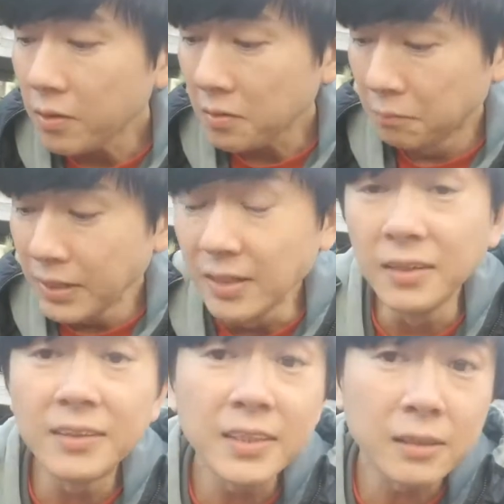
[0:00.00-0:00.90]

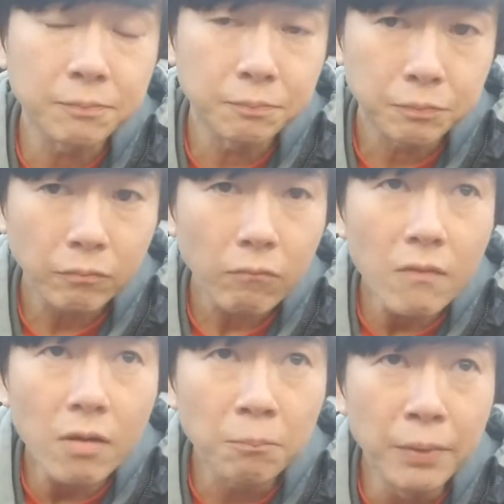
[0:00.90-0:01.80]
Meaning
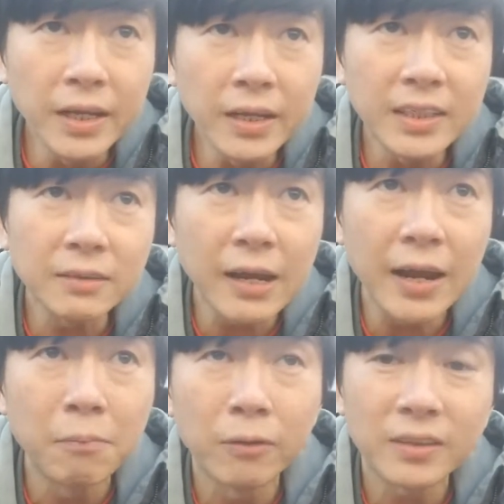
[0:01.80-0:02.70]
these
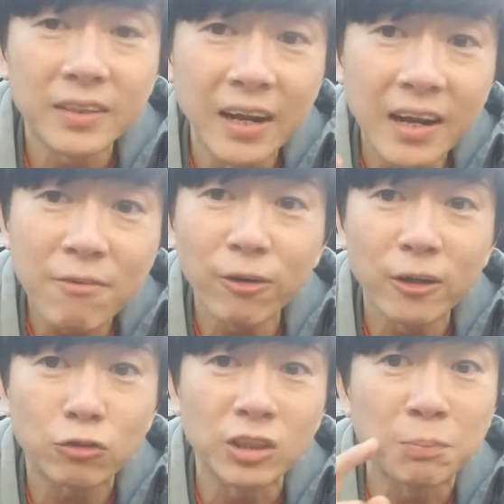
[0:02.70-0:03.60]
animals, they live on
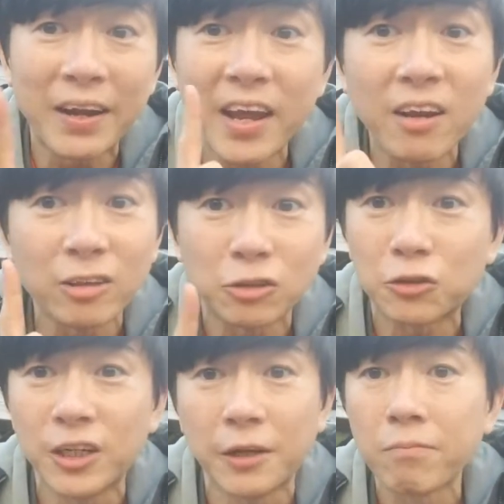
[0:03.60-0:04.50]
the streets, but they are not
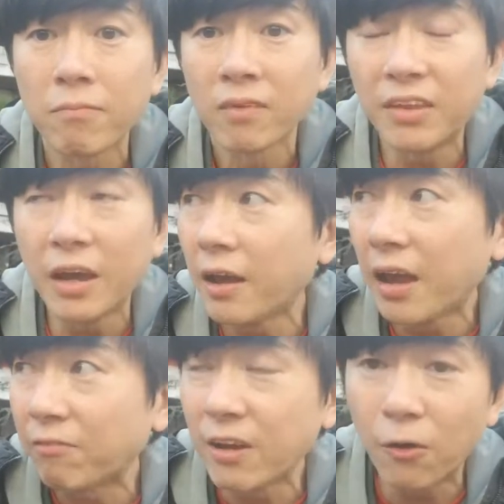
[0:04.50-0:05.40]
stray. They
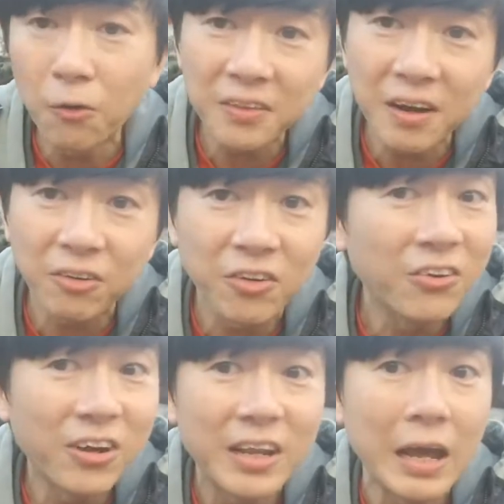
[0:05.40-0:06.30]
have their own
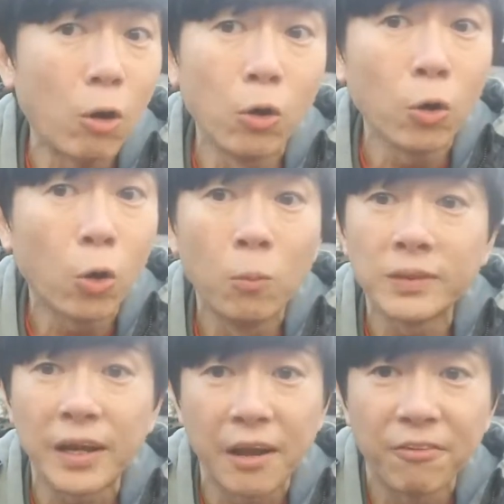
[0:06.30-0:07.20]
territory, their own
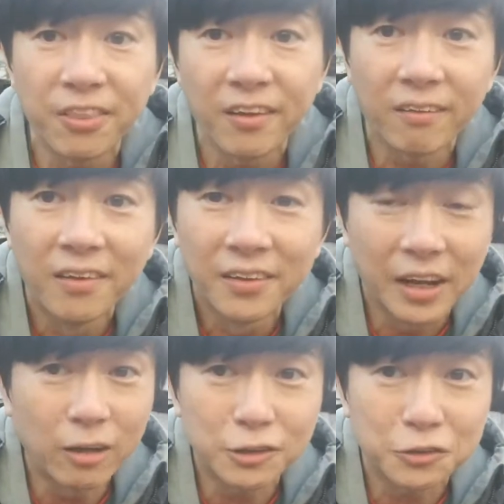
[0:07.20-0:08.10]
homes and everything.
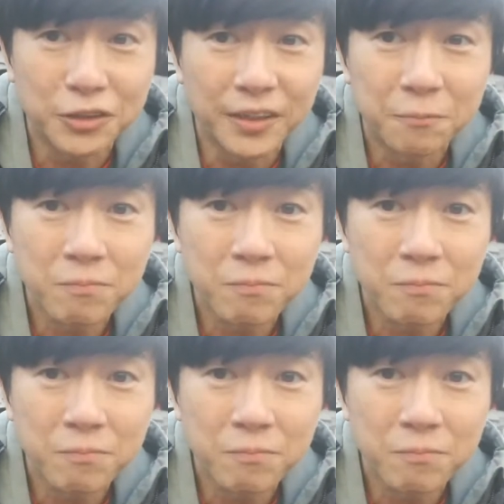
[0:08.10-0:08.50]
They're not stray.